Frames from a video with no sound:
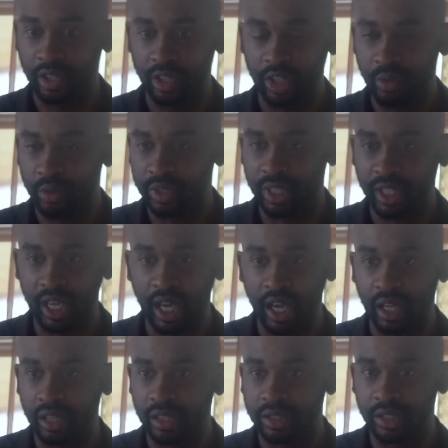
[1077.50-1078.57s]
You went to
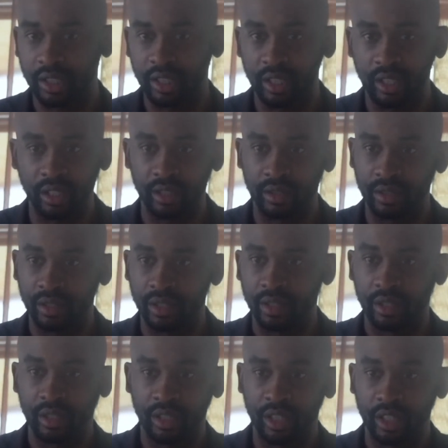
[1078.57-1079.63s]
college and
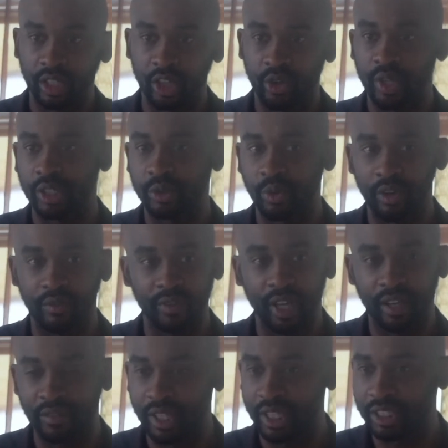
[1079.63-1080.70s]
your degree's worth
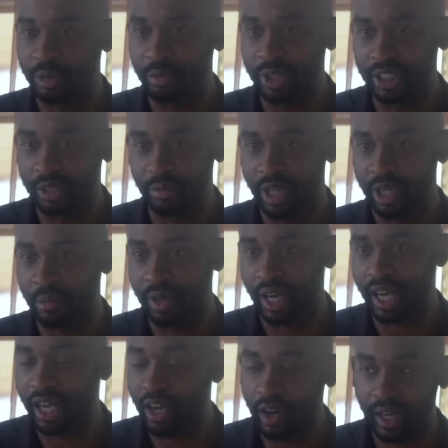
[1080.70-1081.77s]
nothing. It's a piece of paper.
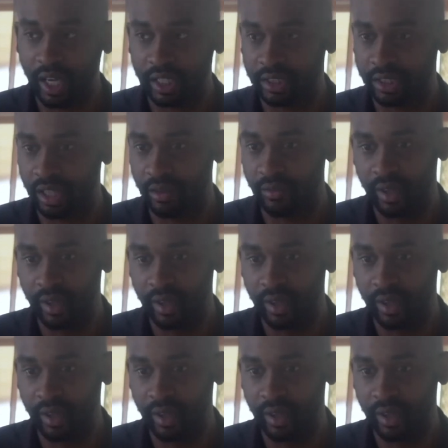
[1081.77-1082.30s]
I hear all that stuff.